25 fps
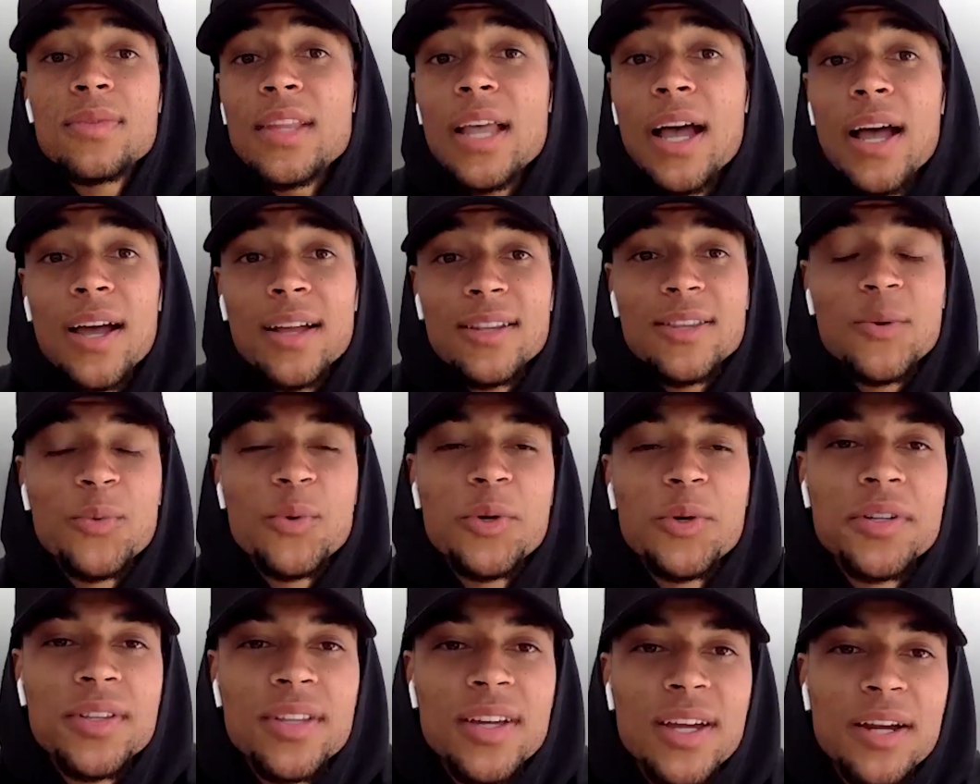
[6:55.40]
Nah, the
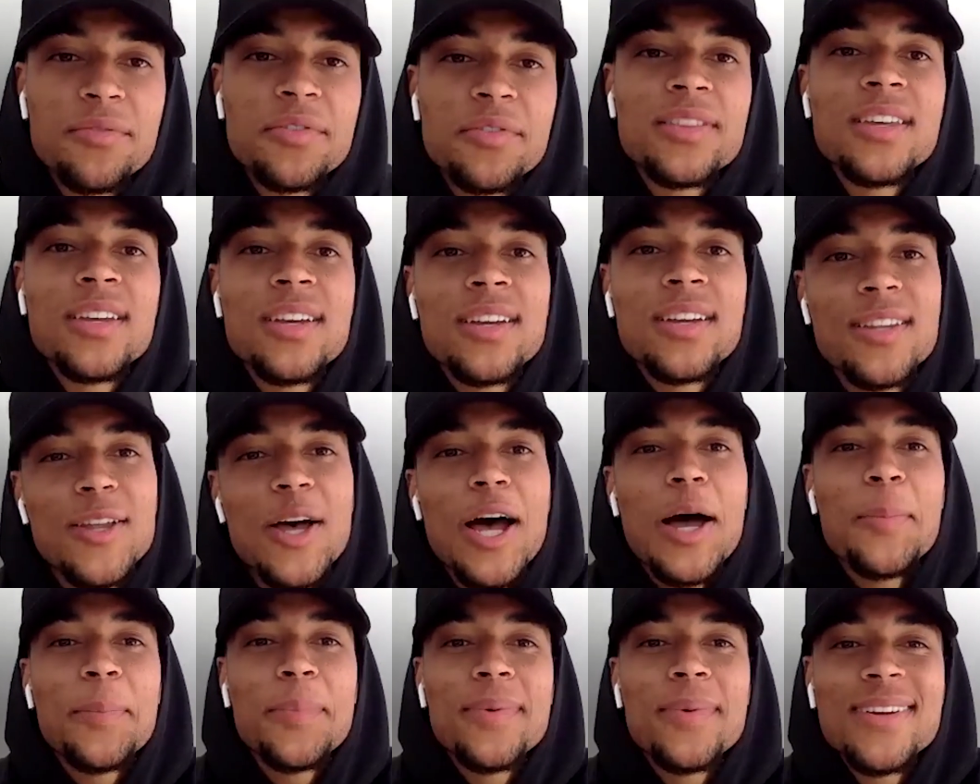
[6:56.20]
world, everything.
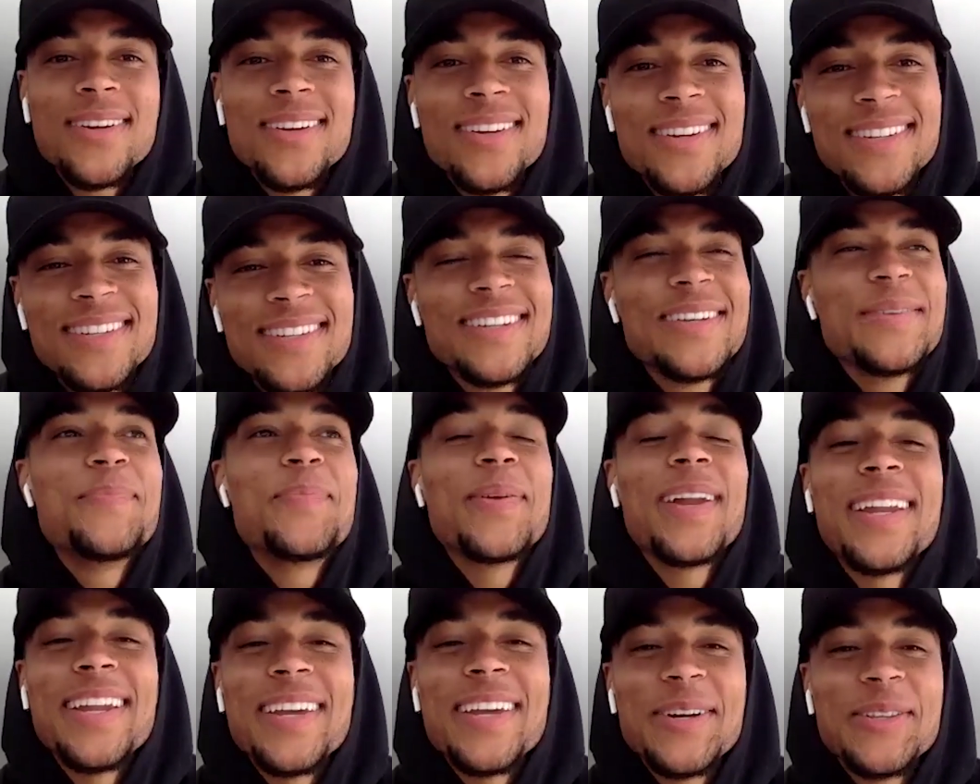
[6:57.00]
Now I'm uh,
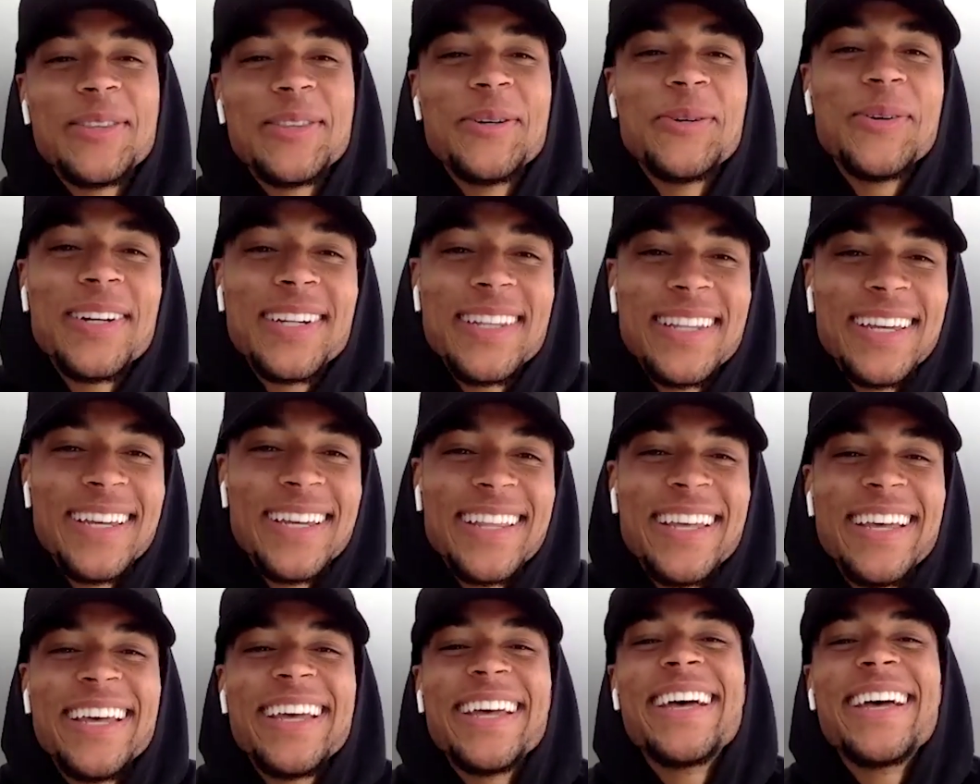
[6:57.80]
planning on doing that.